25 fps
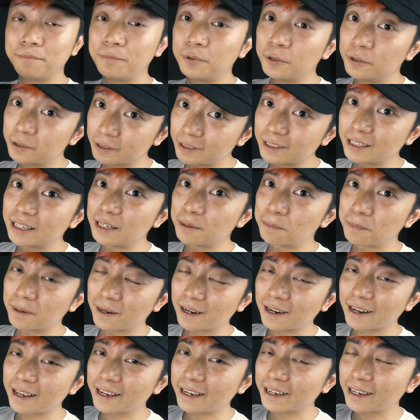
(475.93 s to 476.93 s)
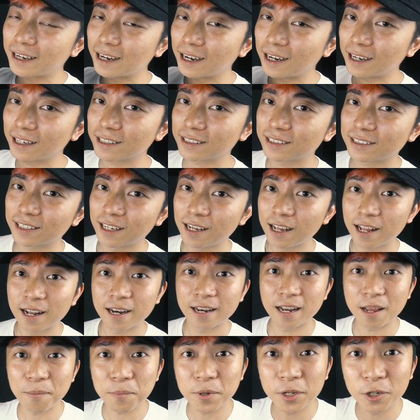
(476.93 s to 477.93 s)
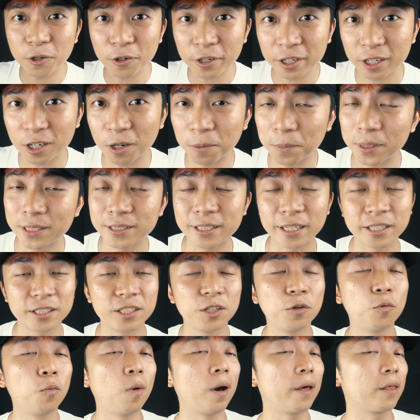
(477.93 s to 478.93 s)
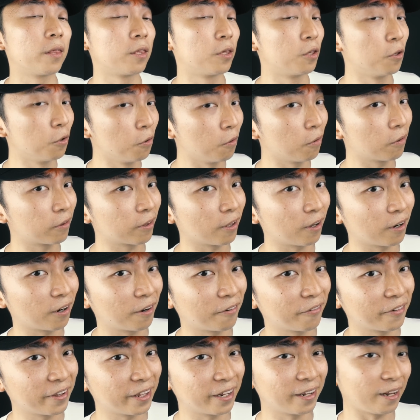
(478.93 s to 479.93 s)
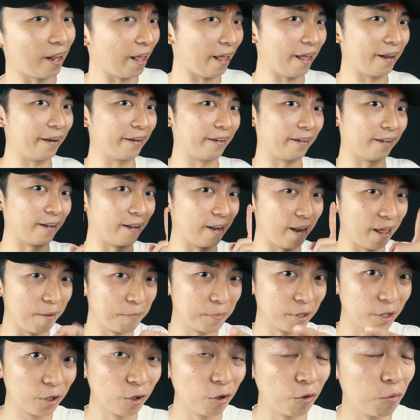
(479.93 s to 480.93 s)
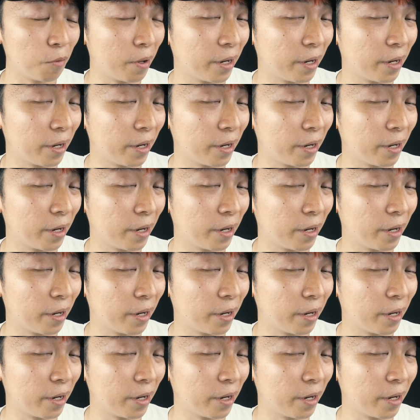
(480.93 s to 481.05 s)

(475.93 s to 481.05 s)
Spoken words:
Bruce Lee playing cards. Let me know in the comment section what you thought of it, and let me know